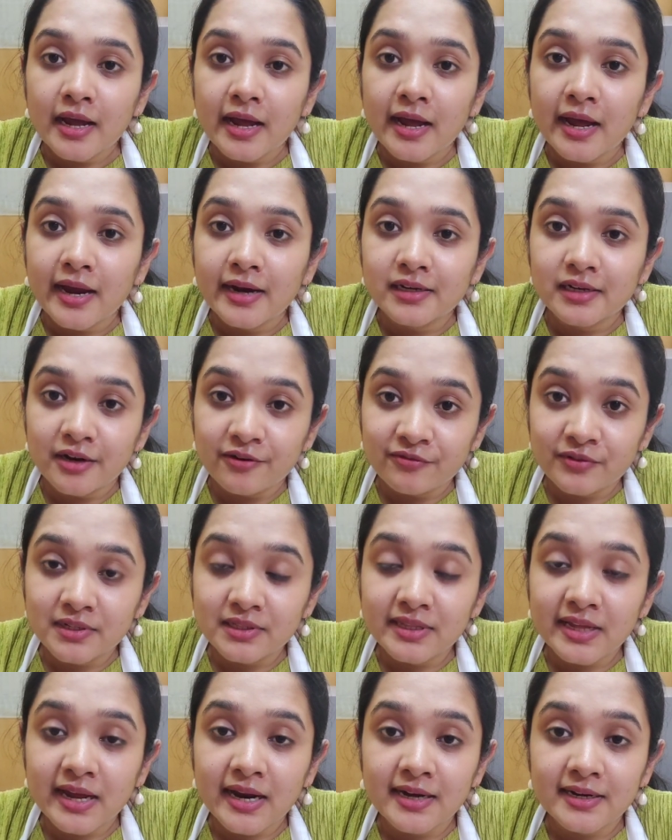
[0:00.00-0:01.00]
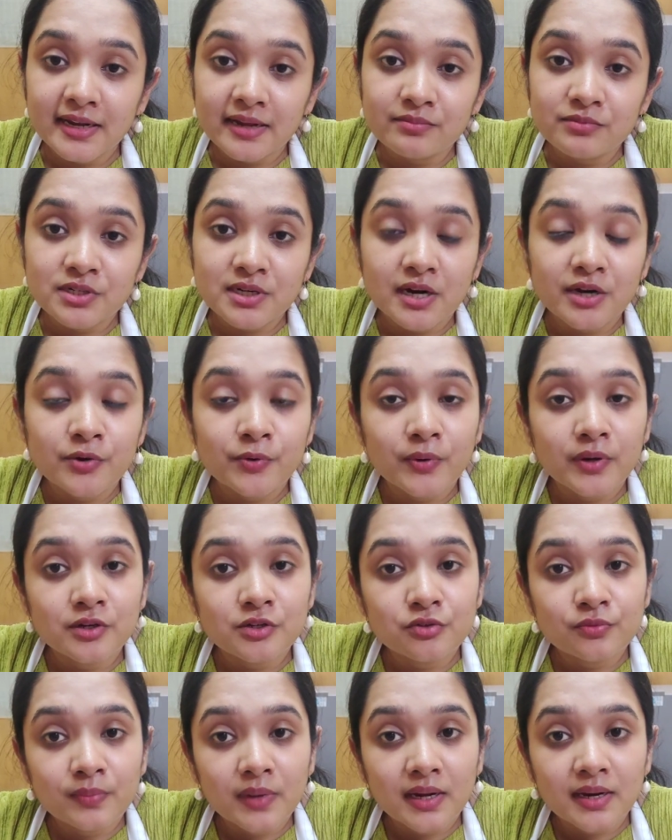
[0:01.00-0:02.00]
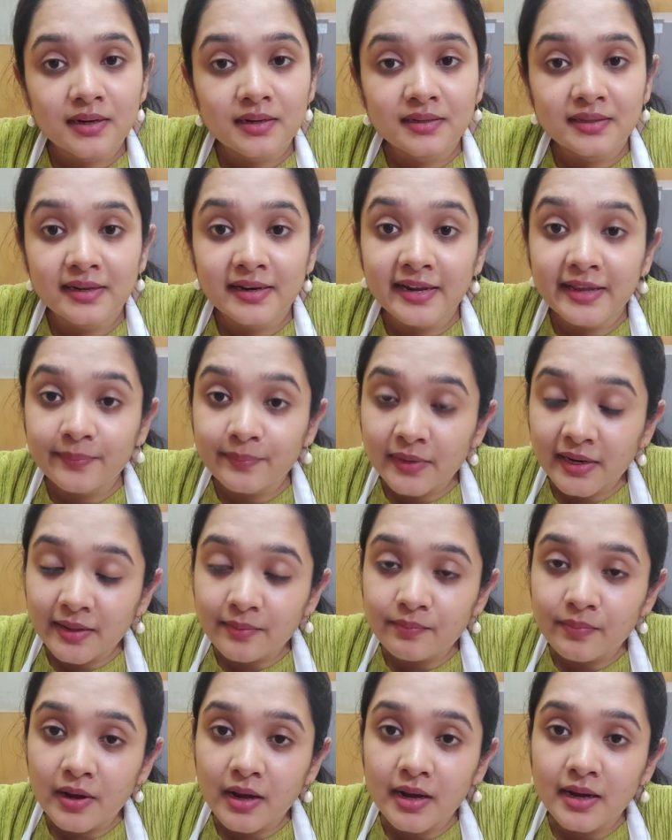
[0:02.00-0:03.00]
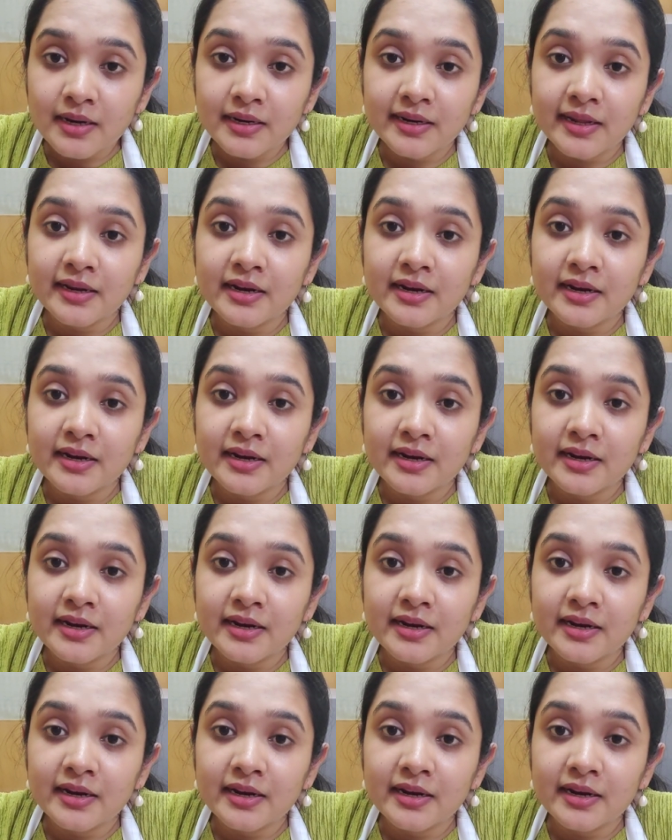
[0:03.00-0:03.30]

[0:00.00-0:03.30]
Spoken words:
and after that I'm start going to make it the labeling part,